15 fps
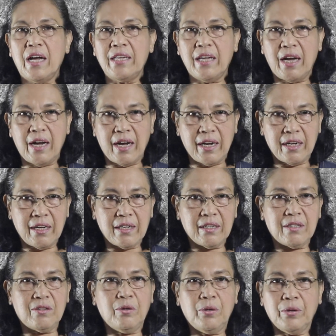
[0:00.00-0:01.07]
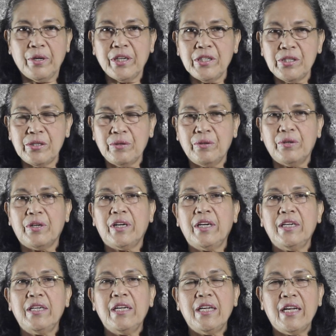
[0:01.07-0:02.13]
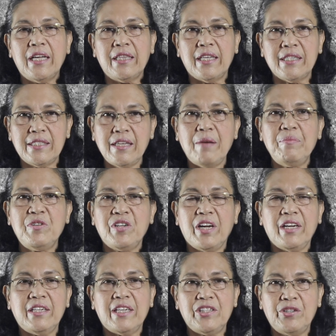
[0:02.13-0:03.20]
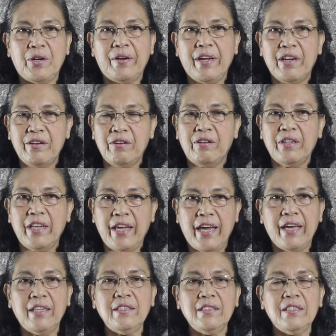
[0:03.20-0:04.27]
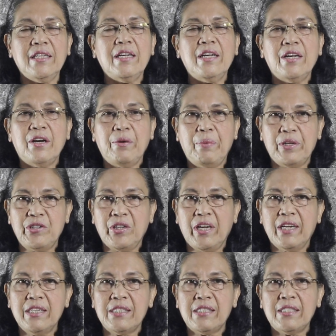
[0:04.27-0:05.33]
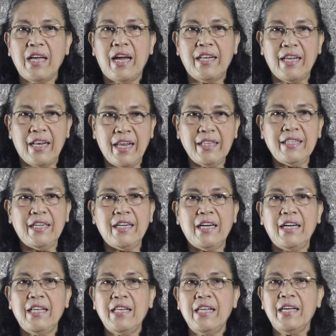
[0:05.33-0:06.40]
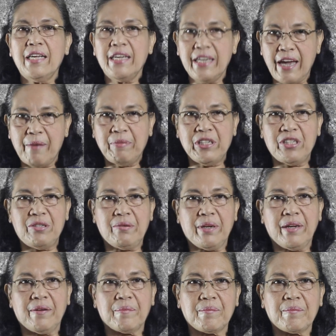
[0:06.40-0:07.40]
the course or the subject that you are enrolled in, which is Analytical Chemistry.